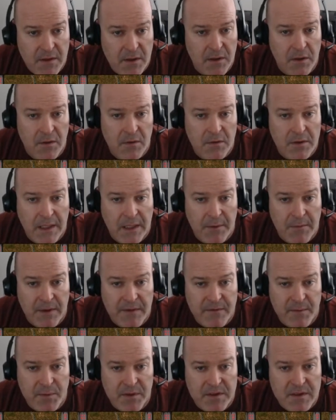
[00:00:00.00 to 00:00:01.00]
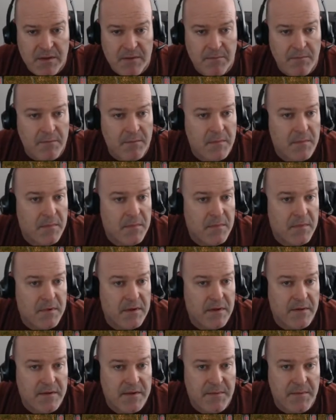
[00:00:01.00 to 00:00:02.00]
Oh, okay. We have to put some
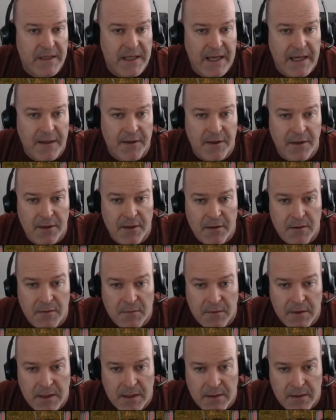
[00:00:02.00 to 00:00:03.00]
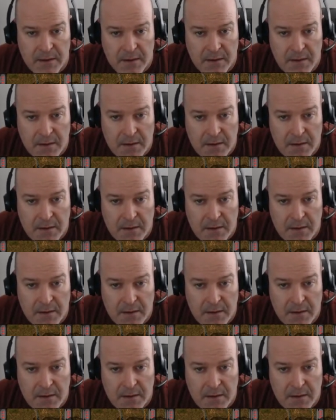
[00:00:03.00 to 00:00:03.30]
of that in there, right?